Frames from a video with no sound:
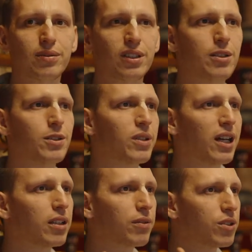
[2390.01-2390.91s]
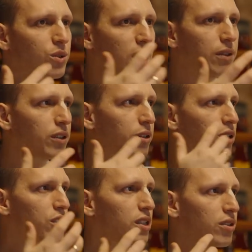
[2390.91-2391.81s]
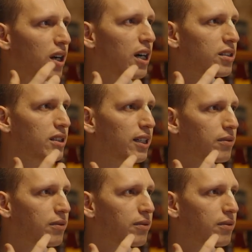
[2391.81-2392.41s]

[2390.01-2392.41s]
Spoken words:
Have some dialogue with yourself and Krishna, and your heart is like,